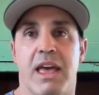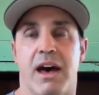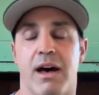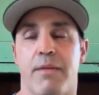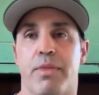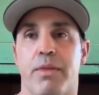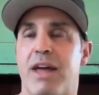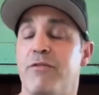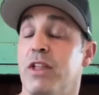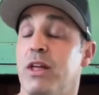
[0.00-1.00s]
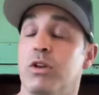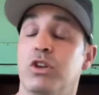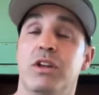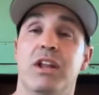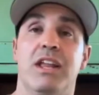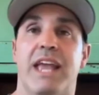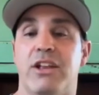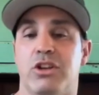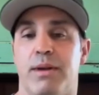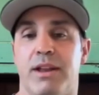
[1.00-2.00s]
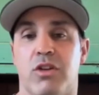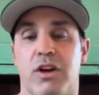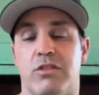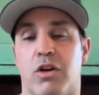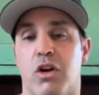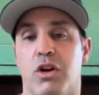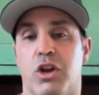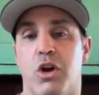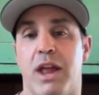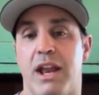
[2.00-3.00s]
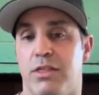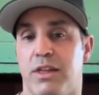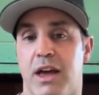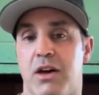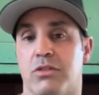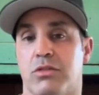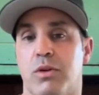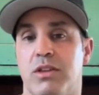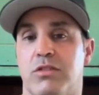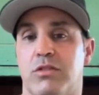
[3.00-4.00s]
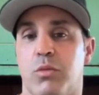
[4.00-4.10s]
But I feel like once you get into catching, man, it's hard to go to anything else. Once